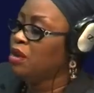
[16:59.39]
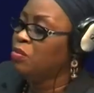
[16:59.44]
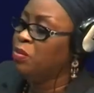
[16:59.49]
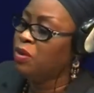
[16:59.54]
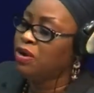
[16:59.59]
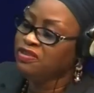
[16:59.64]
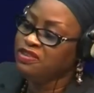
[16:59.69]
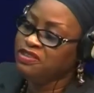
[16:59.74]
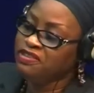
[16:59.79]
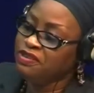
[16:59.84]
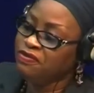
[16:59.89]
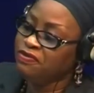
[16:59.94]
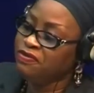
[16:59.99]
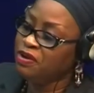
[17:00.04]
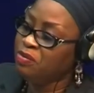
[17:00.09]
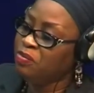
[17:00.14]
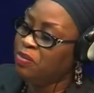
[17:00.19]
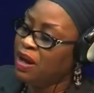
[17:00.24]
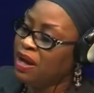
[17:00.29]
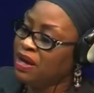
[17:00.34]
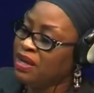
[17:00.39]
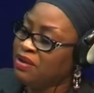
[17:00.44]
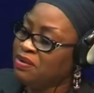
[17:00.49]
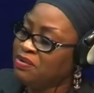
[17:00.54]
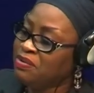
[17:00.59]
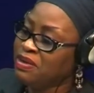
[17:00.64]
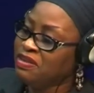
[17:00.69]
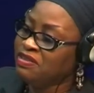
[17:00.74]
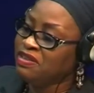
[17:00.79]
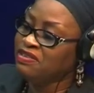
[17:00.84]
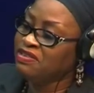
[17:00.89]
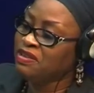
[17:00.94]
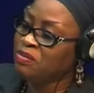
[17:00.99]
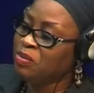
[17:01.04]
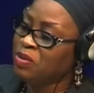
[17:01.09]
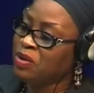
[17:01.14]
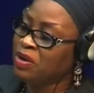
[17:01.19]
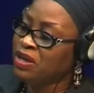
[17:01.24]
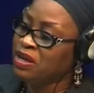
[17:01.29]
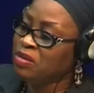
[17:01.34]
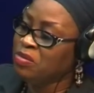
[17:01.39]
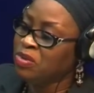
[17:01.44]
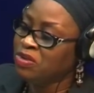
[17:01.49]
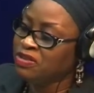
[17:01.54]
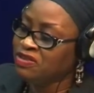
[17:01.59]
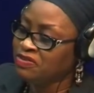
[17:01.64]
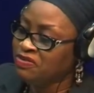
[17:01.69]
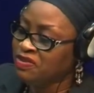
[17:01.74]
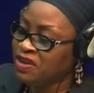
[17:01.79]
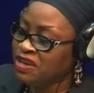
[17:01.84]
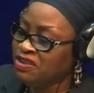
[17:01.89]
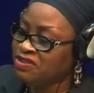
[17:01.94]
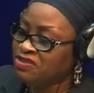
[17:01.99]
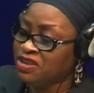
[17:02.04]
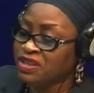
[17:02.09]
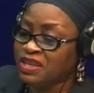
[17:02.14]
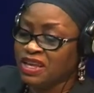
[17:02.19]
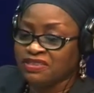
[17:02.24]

Positive feedback increases employee motivation.